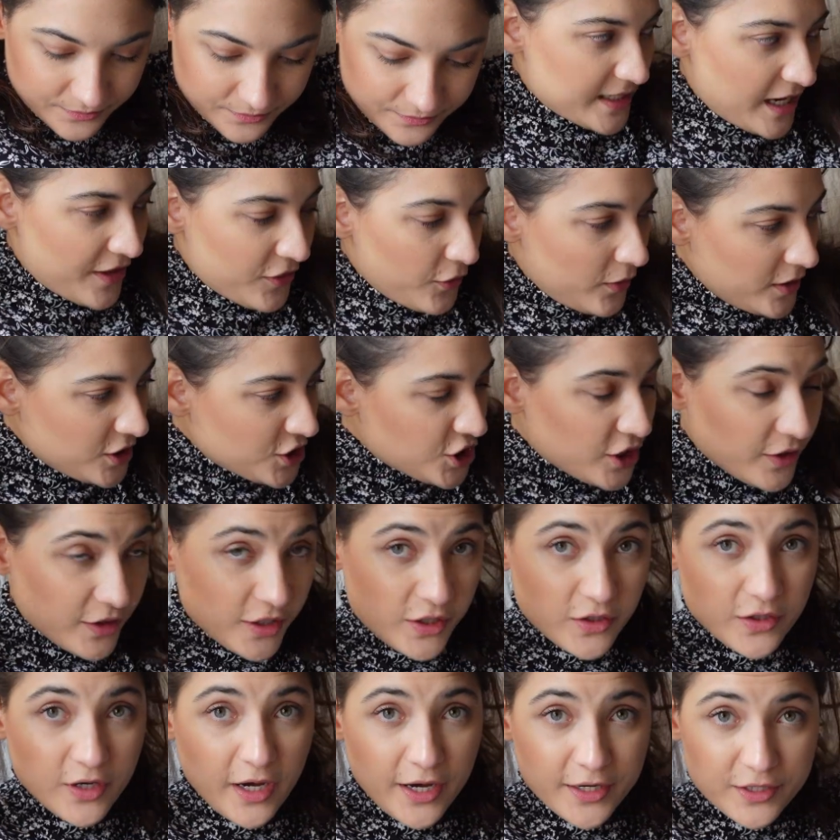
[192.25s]
Yeah, I thought I'd show
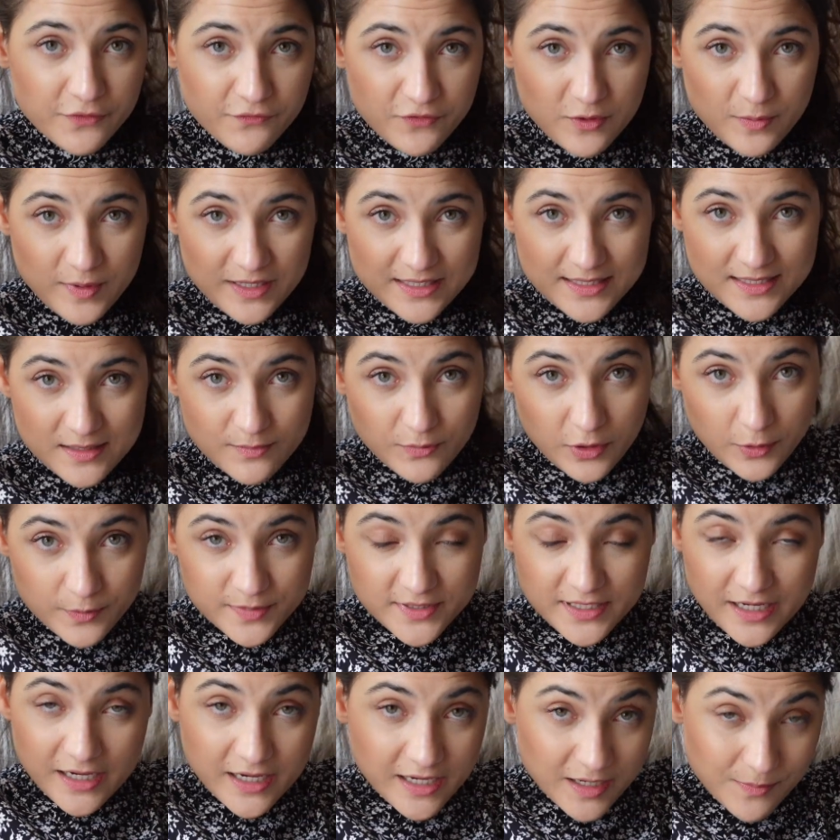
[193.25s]
you kind of the bits and bobs
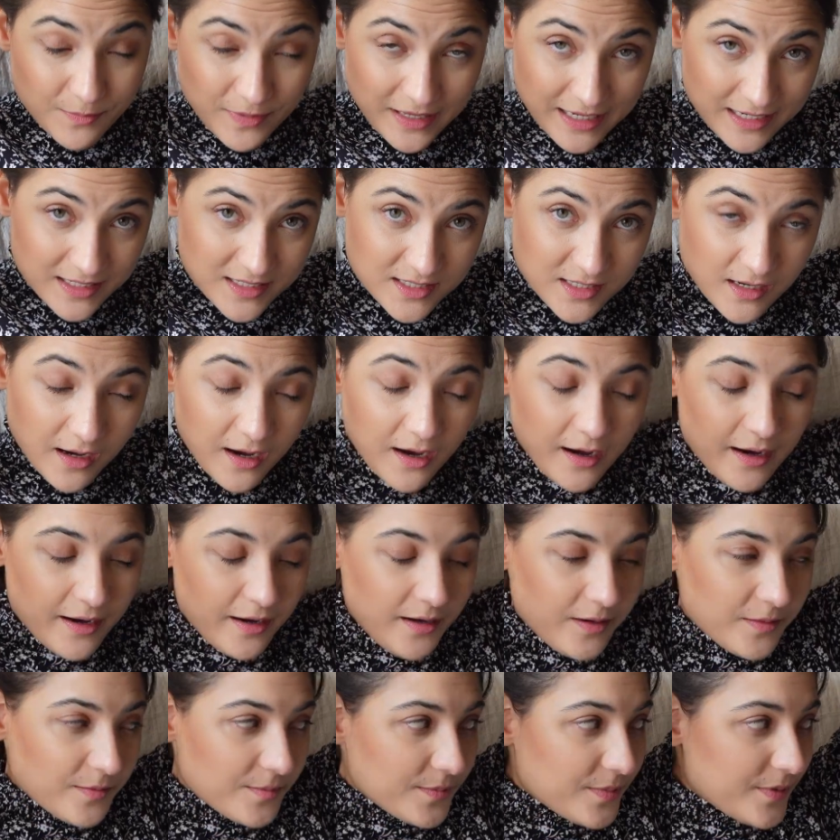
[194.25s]
that I picked
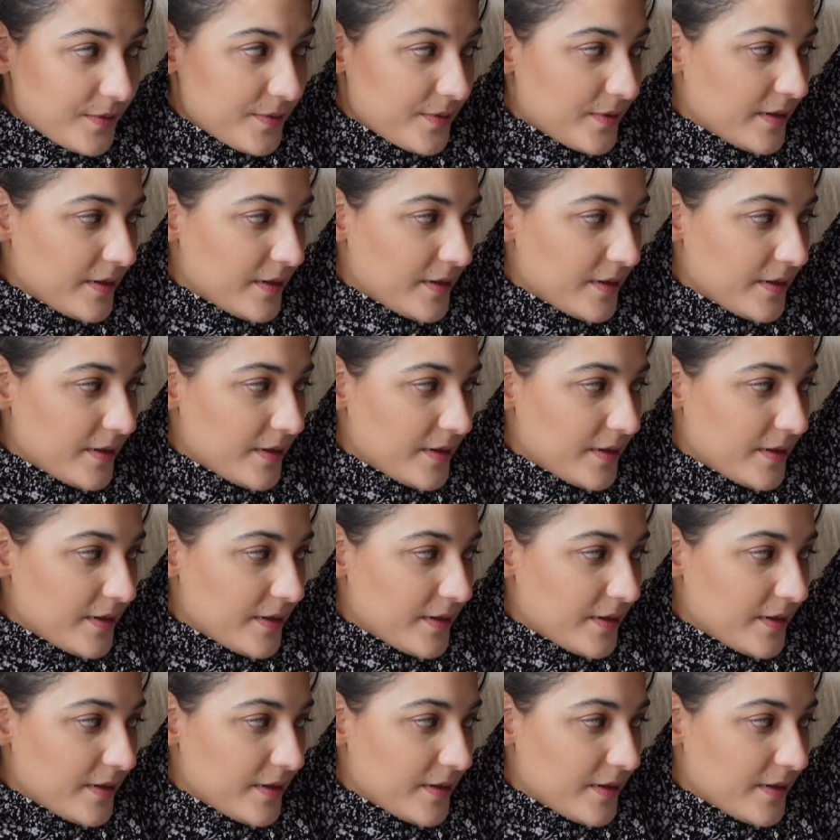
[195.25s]
up.